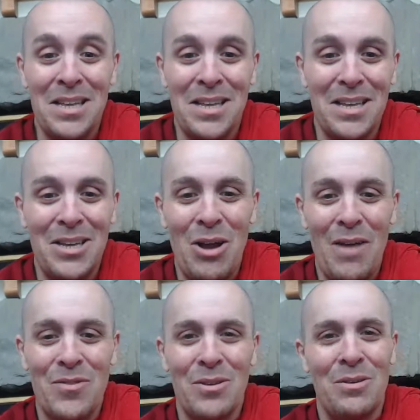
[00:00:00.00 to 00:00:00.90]
You
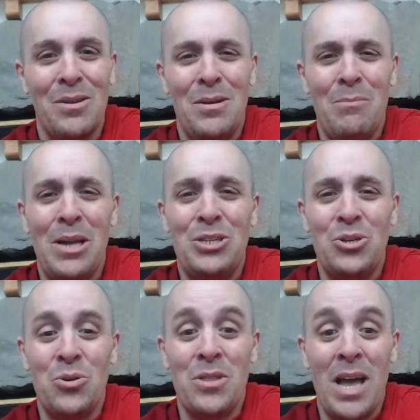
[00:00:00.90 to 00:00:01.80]
have to make
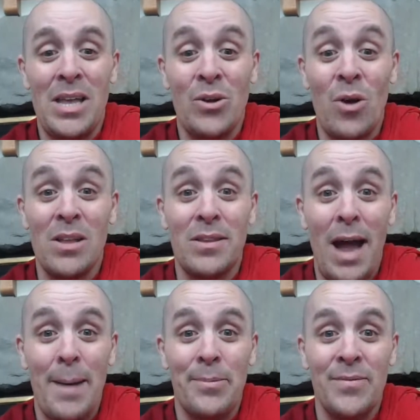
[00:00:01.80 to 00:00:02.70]
sure that you're on
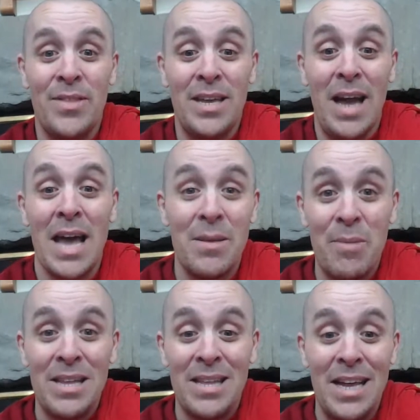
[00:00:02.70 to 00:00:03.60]
top of the guided
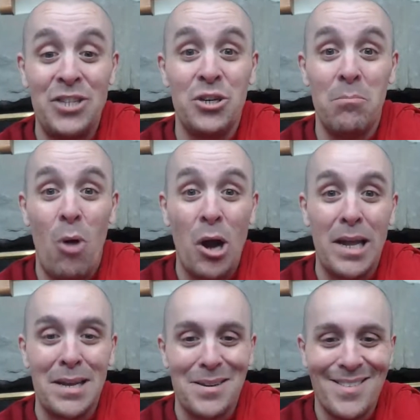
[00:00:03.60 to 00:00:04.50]
meditation market.